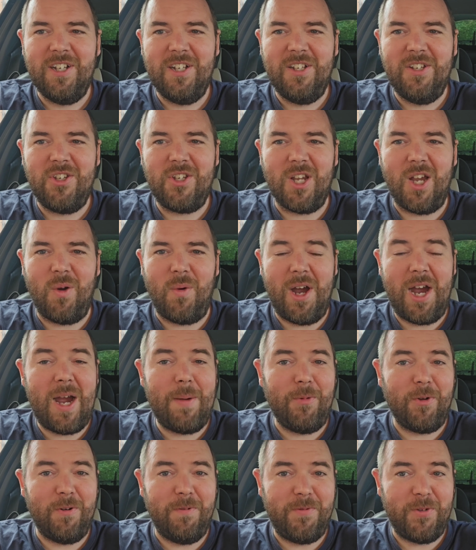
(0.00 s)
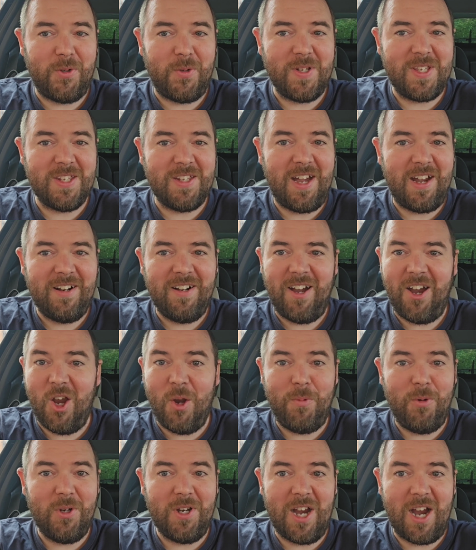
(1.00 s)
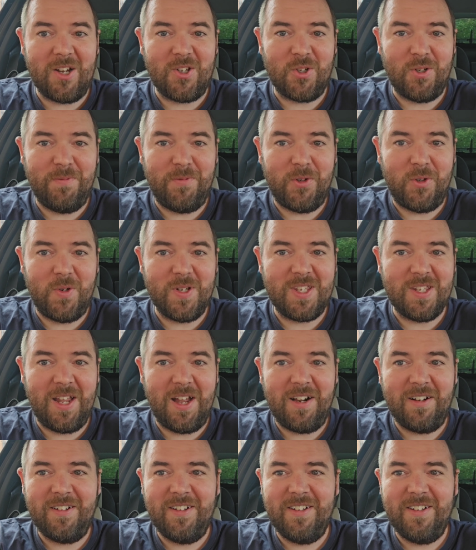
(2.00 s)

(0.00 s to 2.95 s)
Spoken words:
So I'm looking forward to that. I hope you guys are looking forward to that.